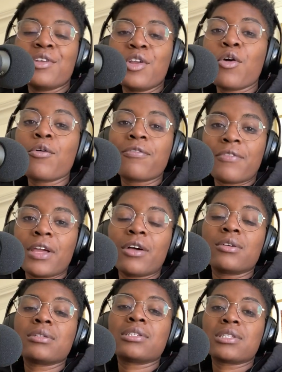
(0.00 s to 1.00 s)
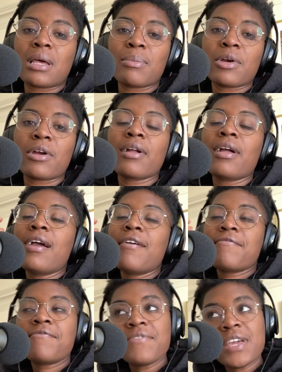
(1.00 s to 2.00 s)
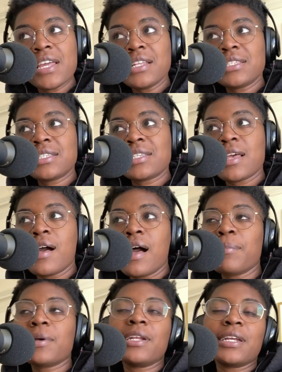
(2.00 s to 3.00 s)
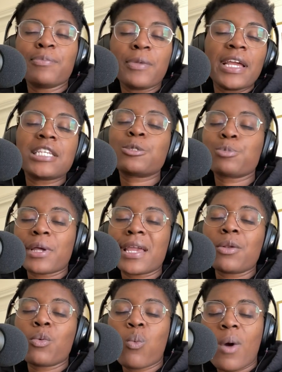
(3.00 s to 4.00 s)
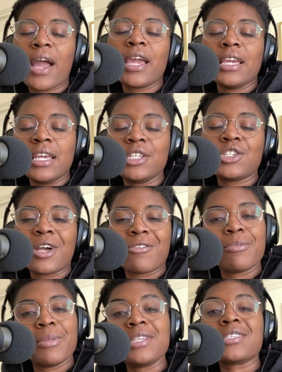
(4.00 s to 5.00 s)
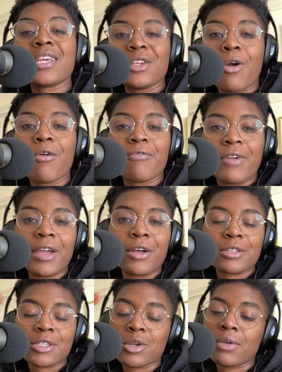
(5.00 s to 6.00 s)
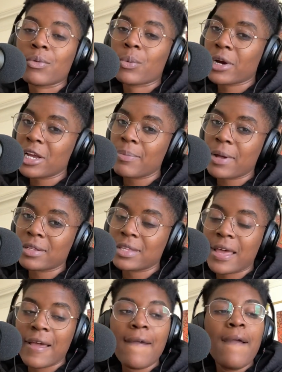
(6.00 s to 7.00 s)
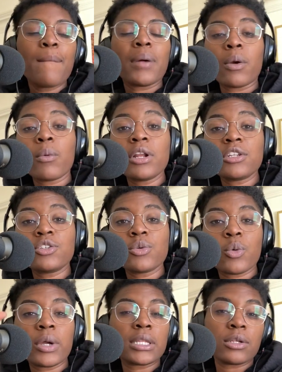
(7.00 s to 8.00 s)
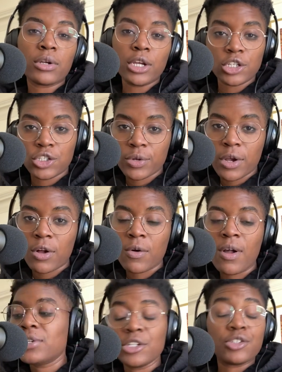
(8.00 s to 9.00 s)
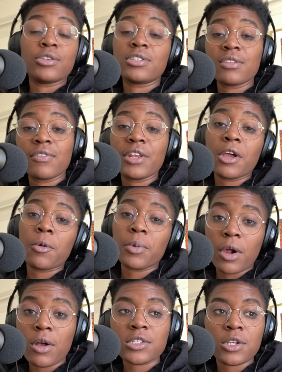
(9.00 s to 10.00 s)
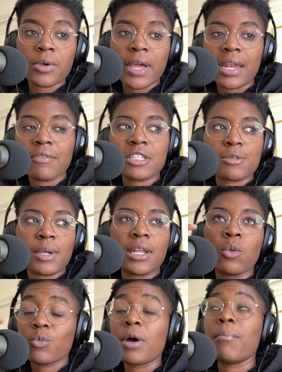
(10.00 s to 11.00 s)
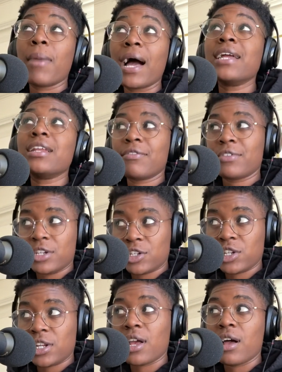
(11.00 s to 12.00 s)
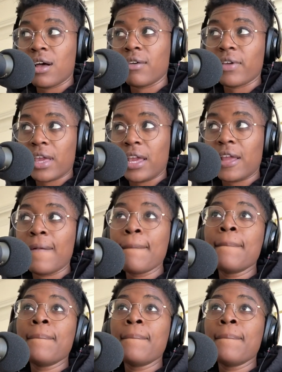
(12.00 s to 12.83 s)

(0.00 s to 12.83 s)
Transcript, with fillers: no fail summer fits. I'm gonna explain why each of them is a no fail, so don't even worry about that. But I wanted to do a quick little intro, introducing the video, but also kind of explaining what my definition of a